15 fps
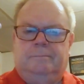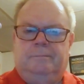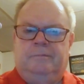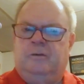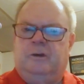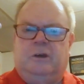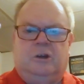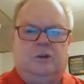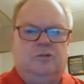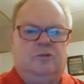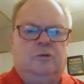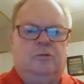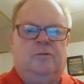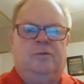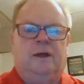so he can
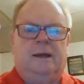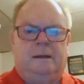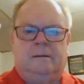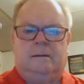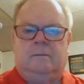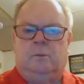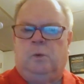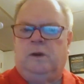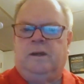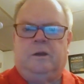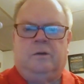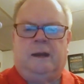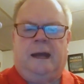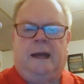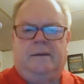control the flight,
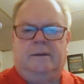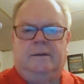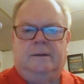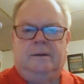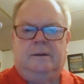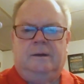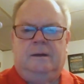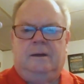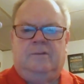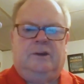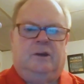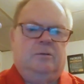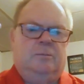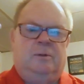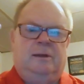windy or not. His
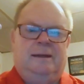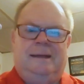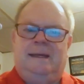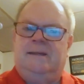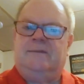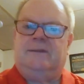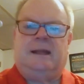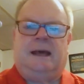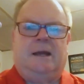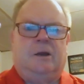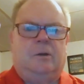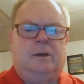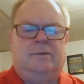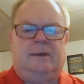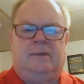iron play, he hits a lot of
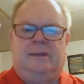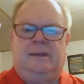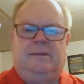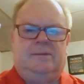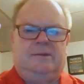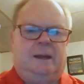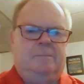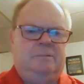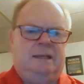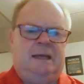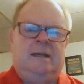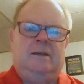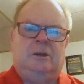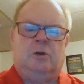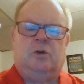greens. I think he's top
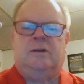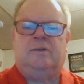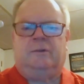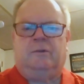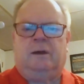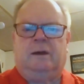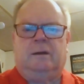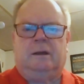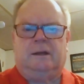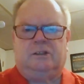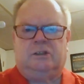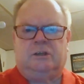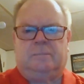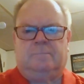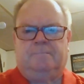10 in greens in
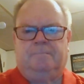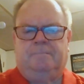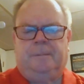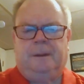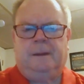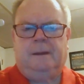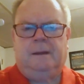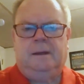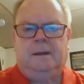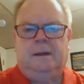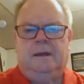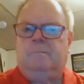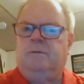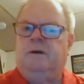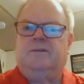regulation.
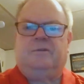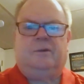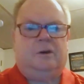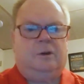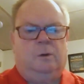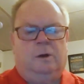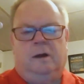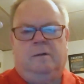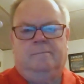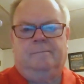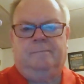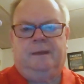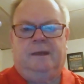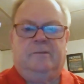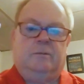He putts very well.
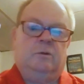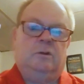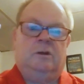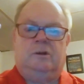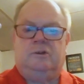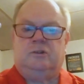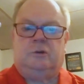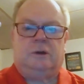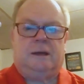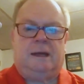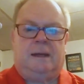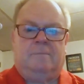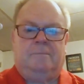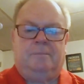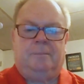He has a really good short
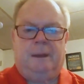game.